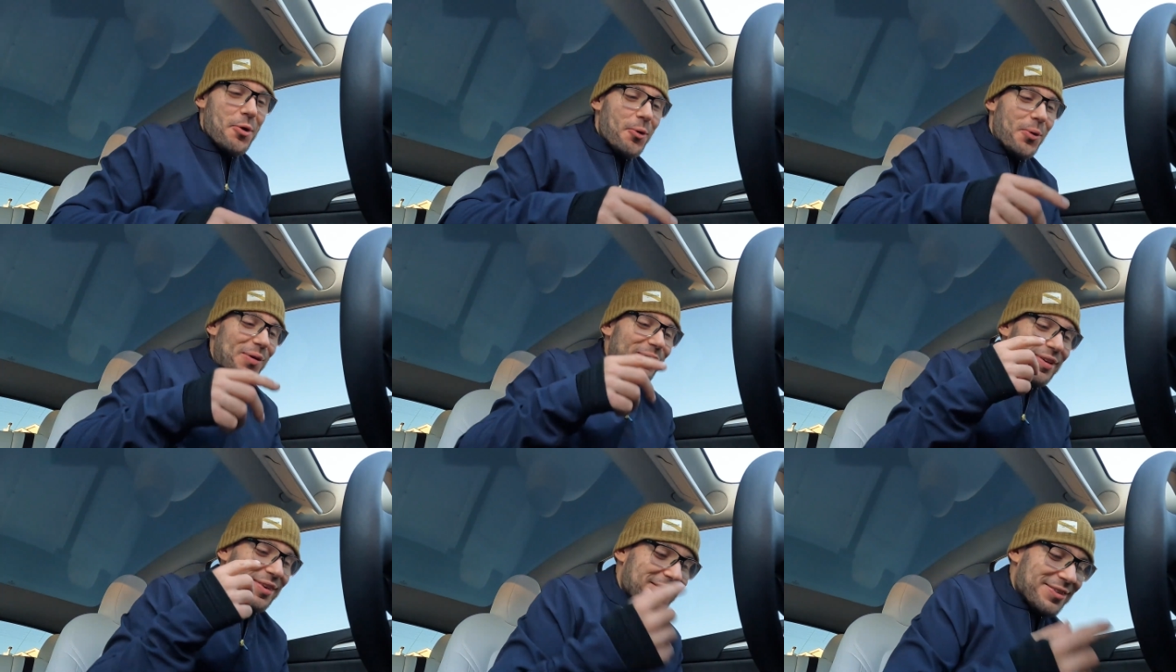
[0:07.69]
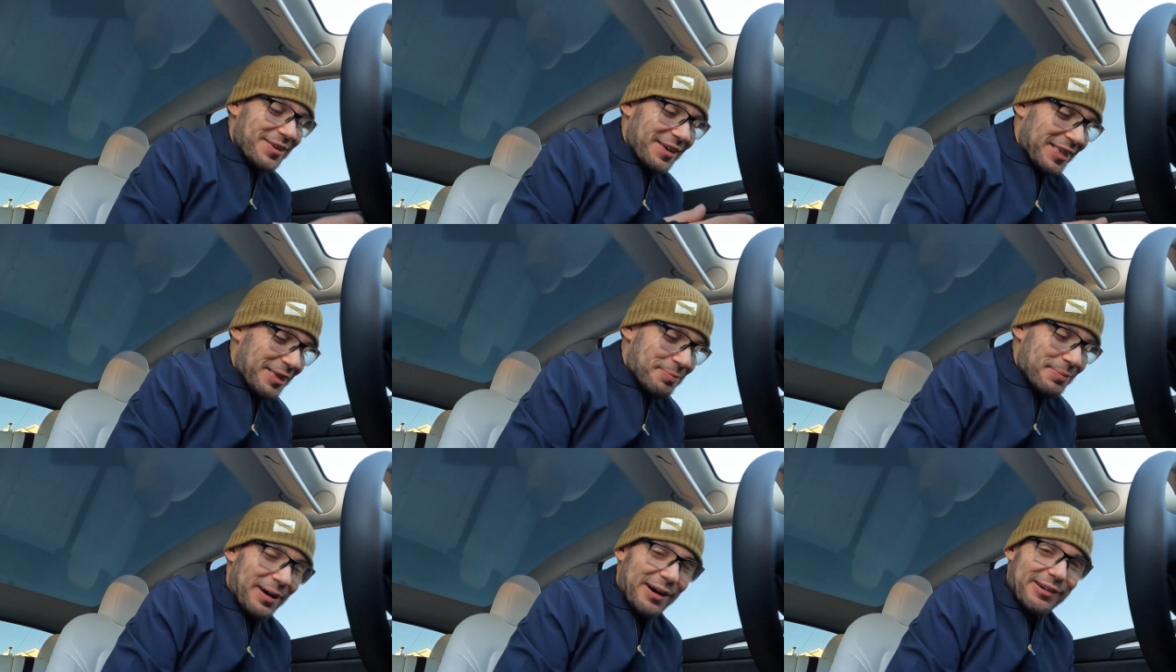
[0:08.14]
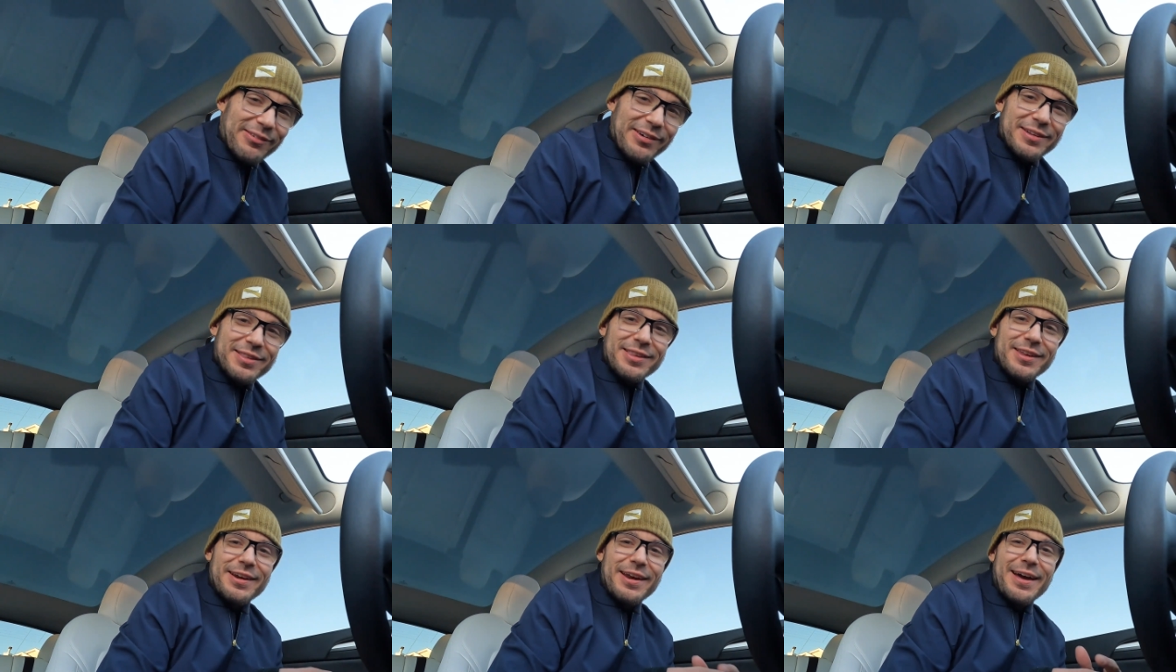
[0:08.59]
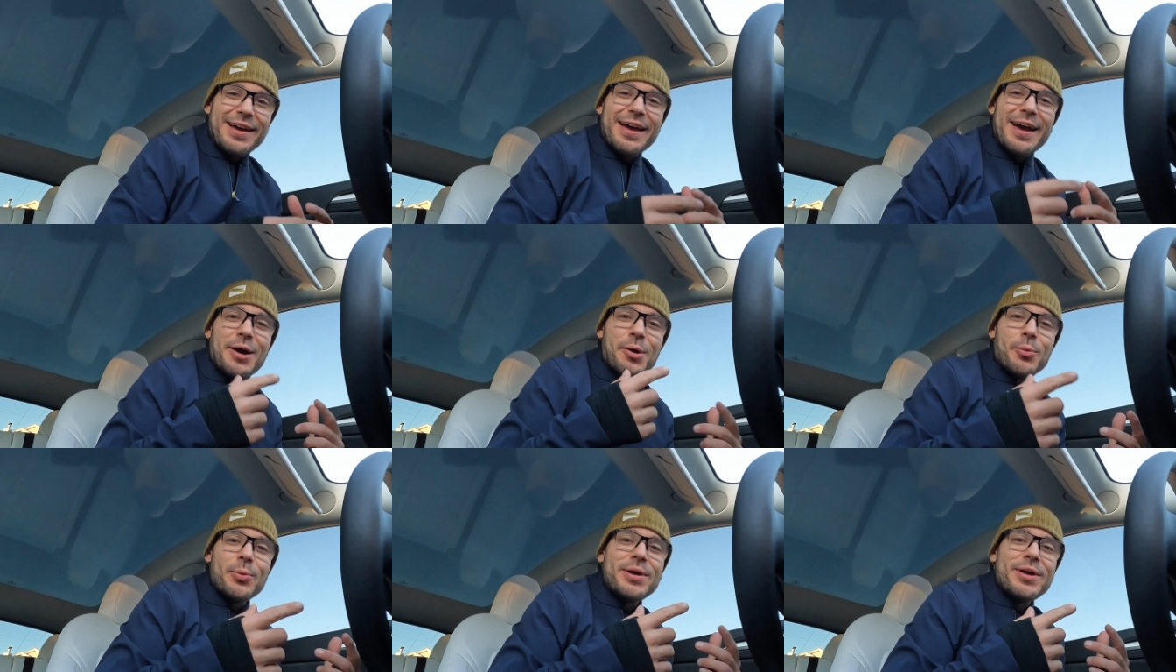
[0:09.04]
We have a 6-mile run today,
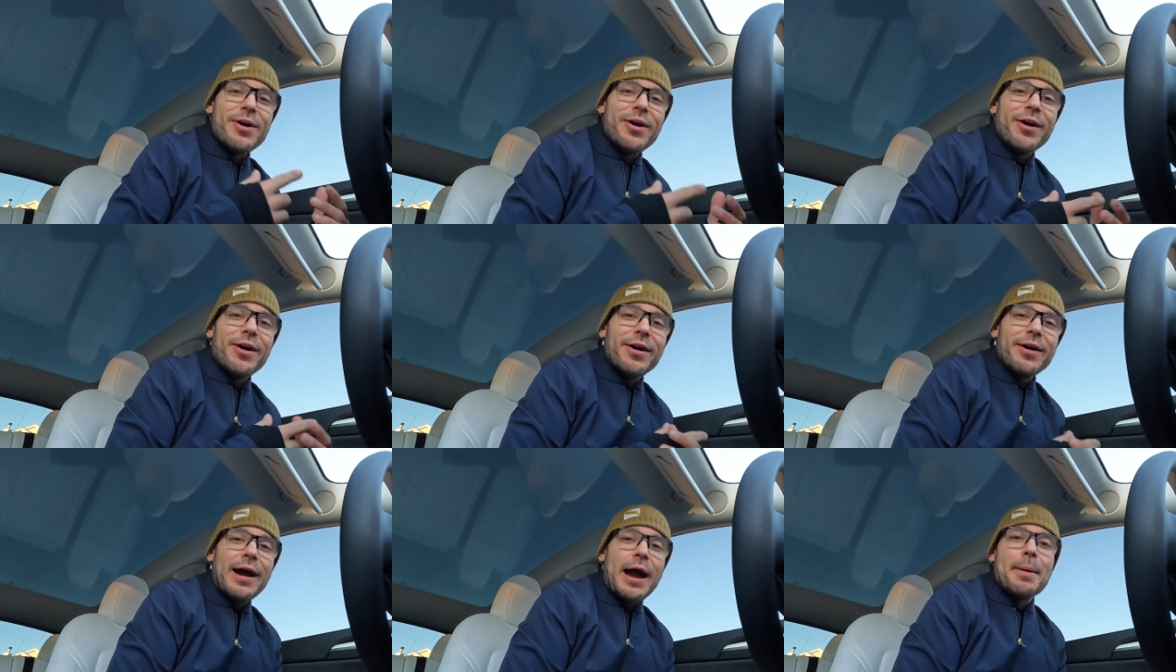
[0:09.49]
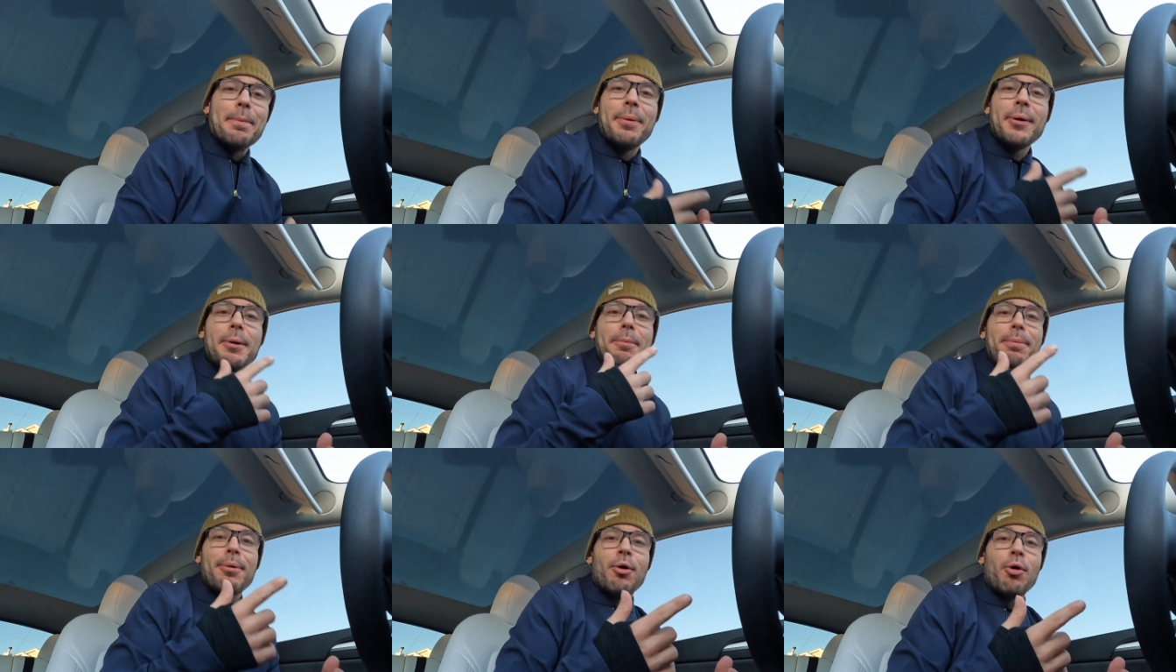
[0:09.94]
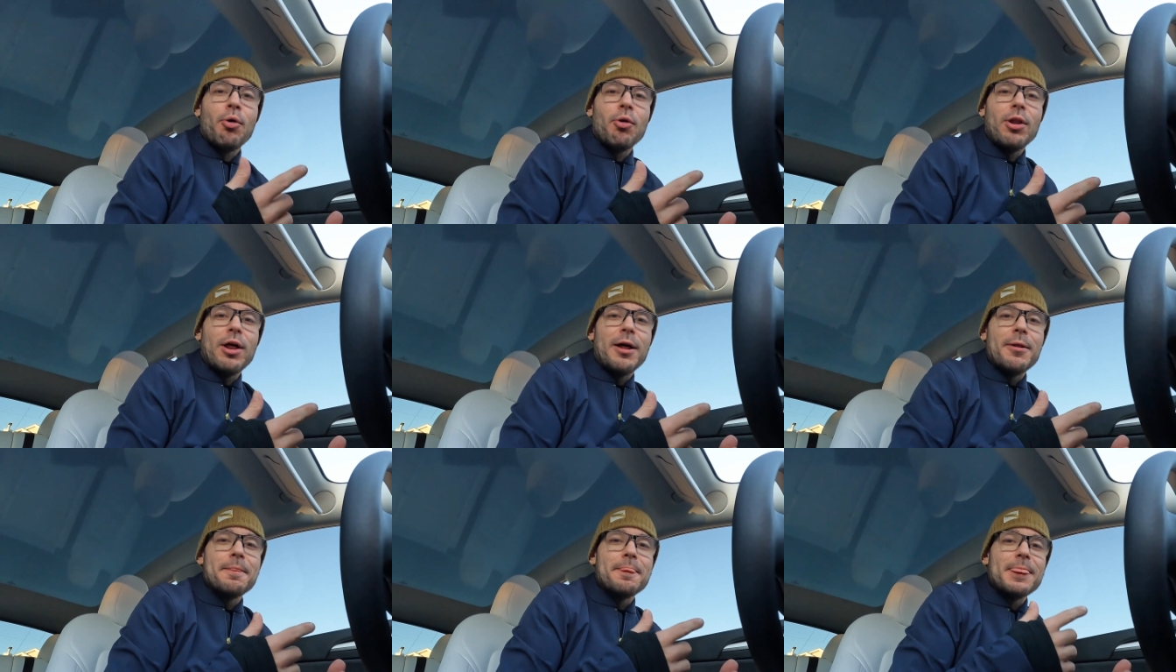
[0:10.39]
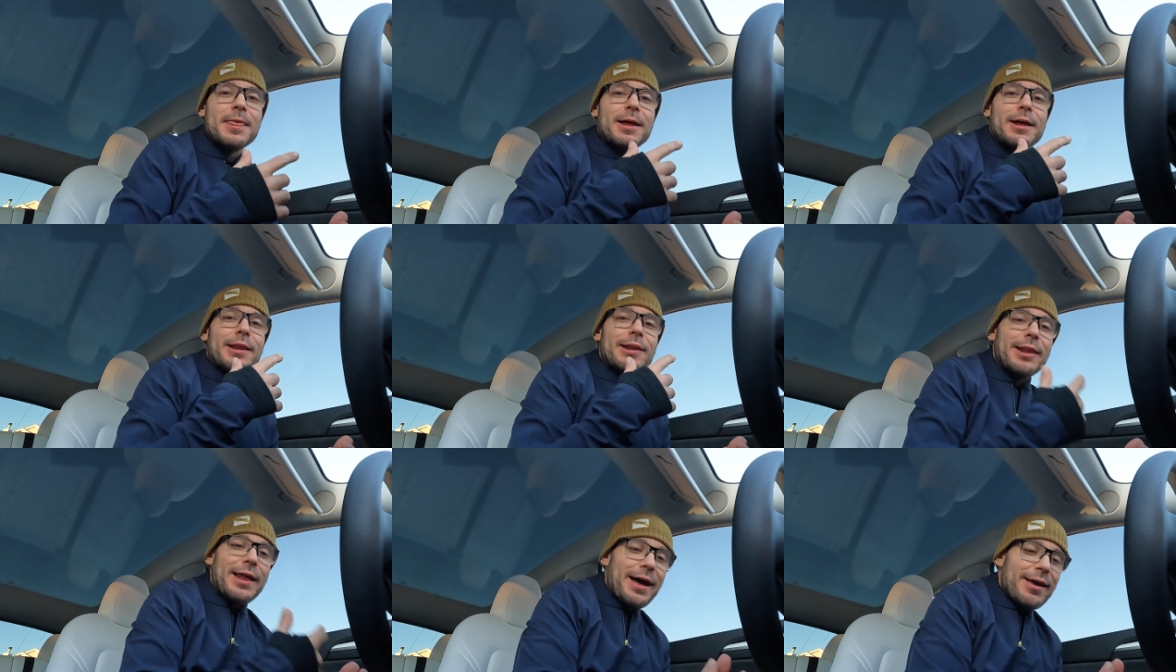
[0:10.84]
and I put a poll up
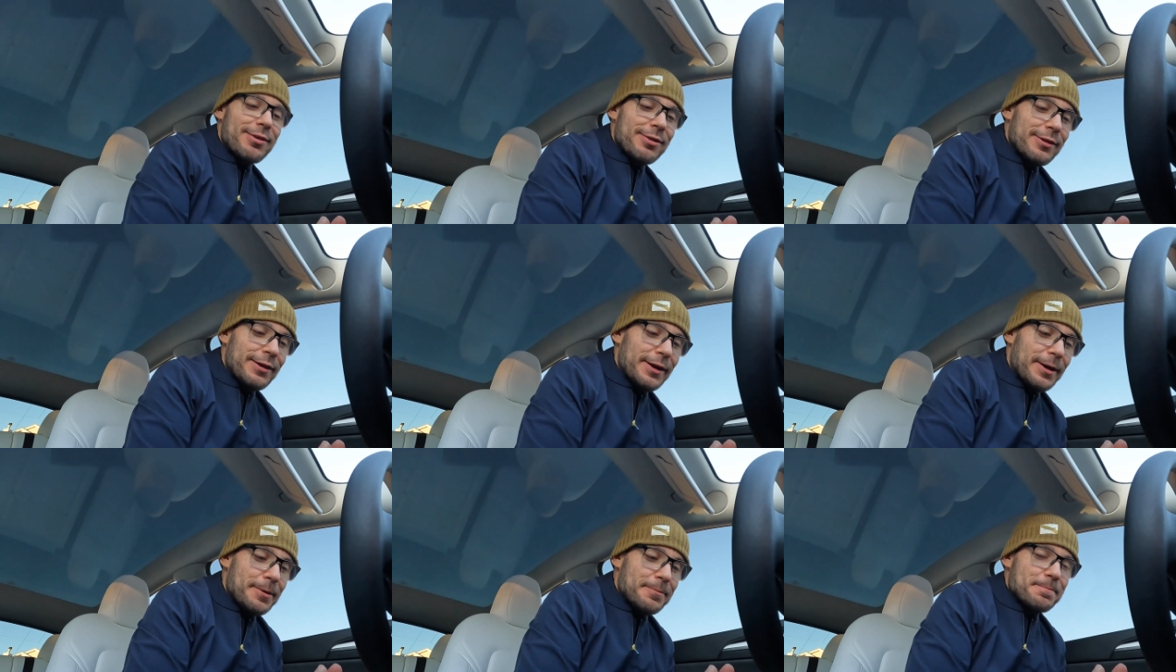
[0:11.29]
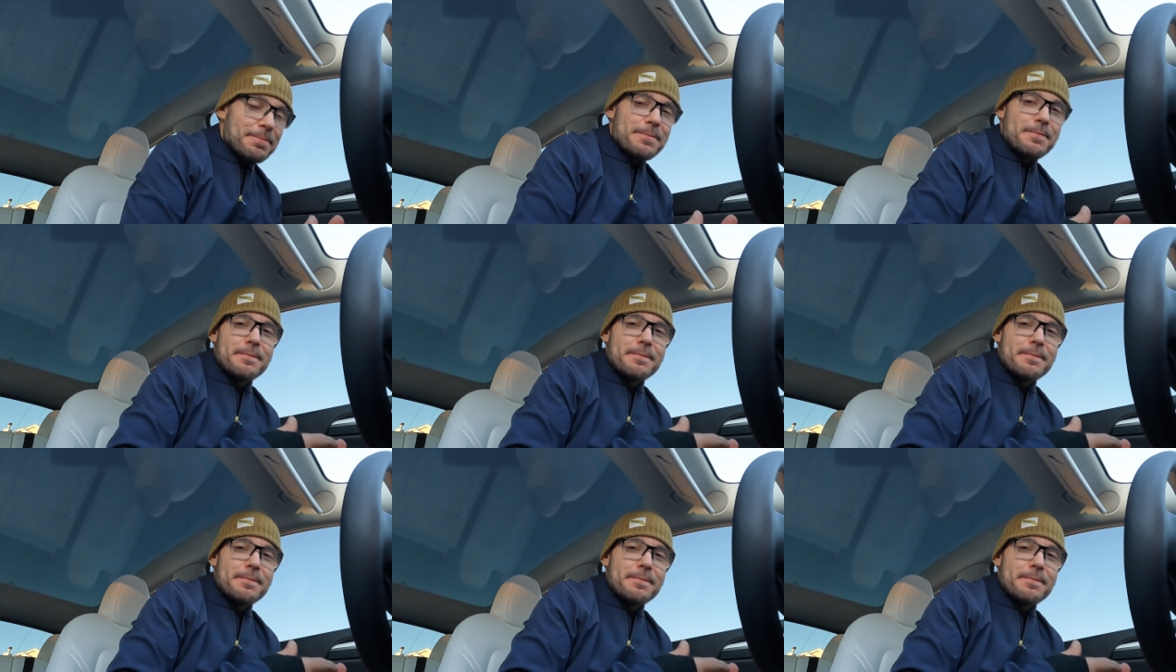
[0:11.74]
last night